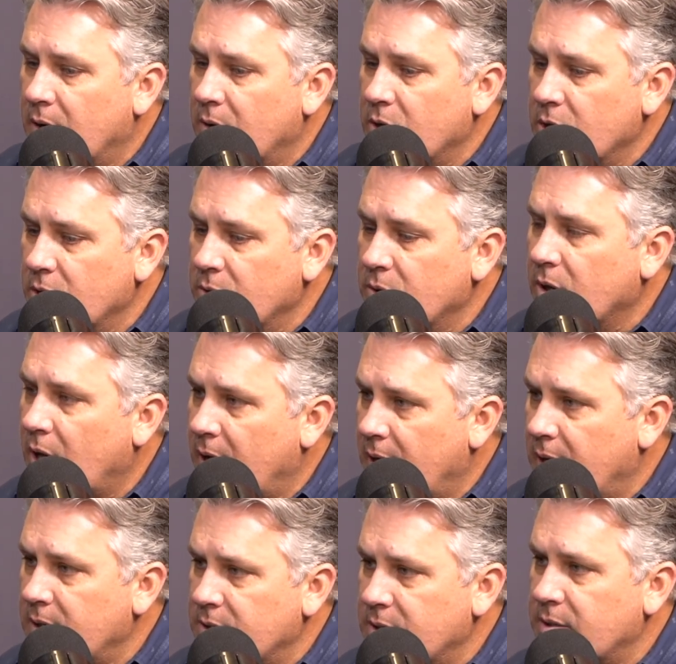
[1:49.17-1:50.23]

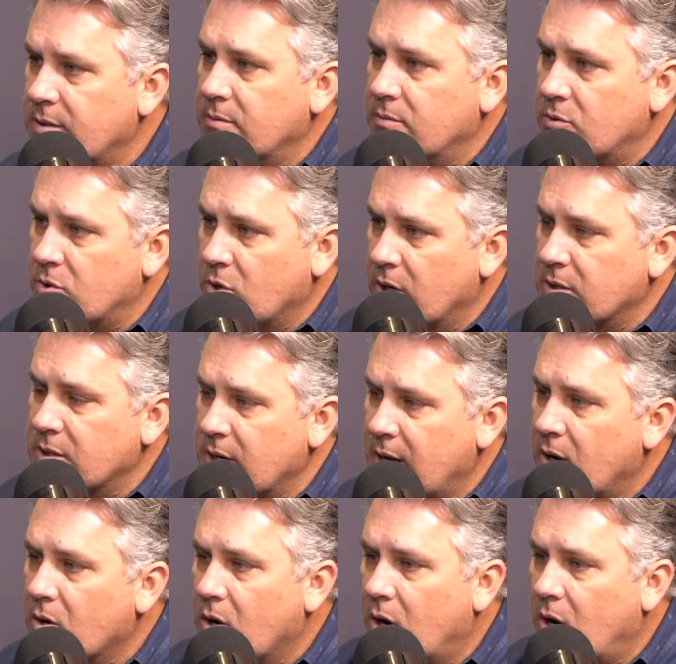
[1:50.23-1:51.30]
utilized drugs and
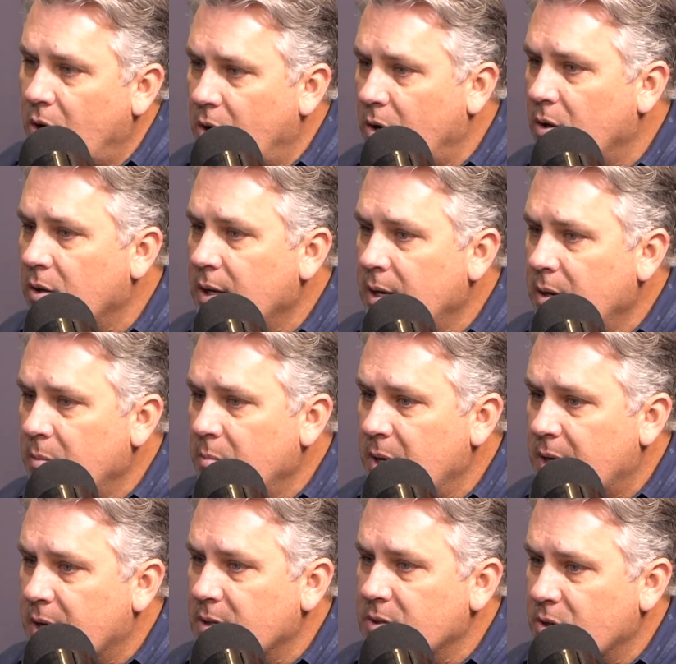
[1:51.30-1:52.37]
alcohol
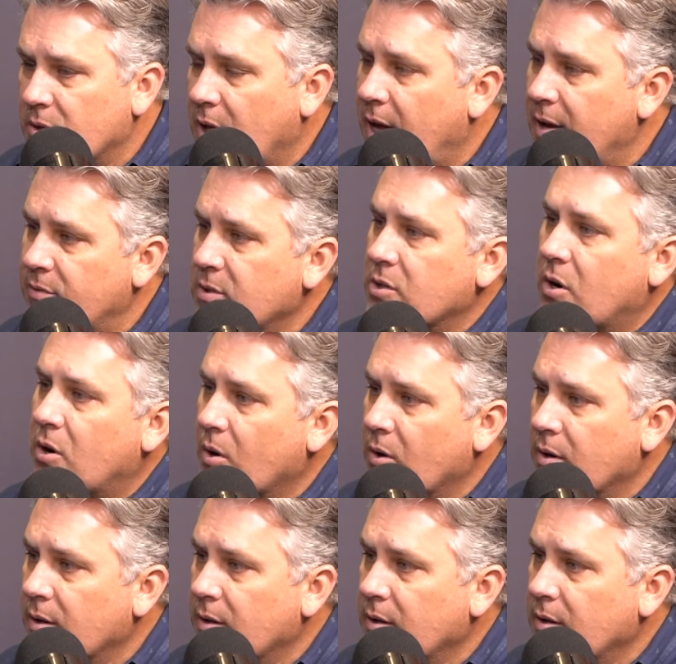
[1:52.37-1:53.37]
because their life is hard.